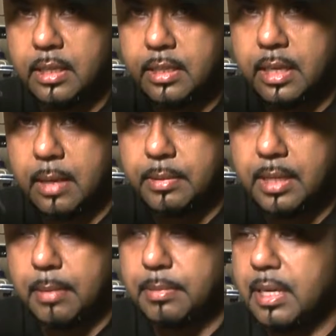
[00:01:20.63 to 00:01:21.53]
Snap,
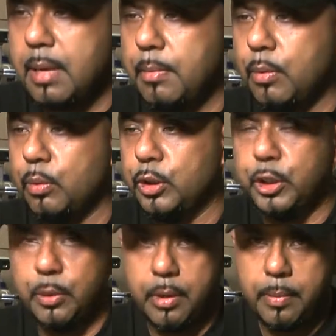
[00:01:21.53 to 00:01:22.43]
snap, snap, or
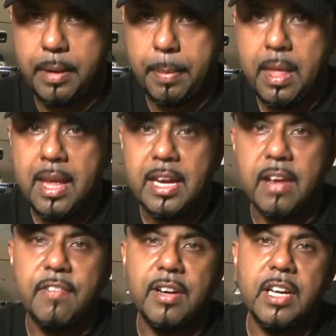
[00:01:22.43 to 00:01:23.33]
shoot away.
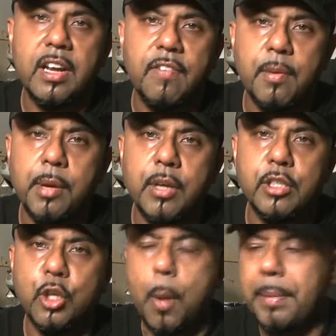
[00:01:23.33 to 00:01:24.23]
Now, funnily enough, I'm going
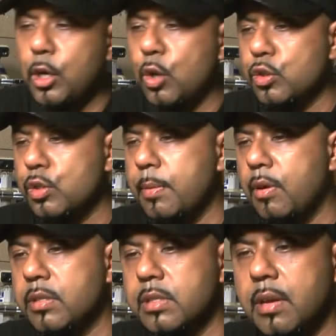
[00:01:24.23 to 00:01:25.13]
to Comic-Con
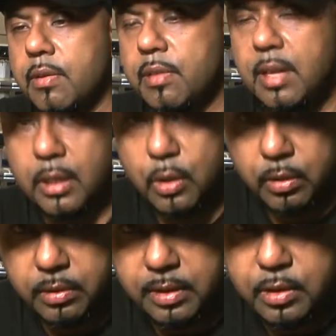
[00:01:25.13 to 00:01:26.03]
tomorrow, so thank
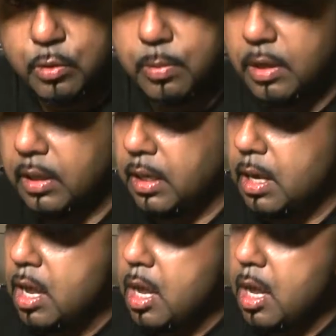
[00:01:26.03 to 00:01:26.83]
God this is working.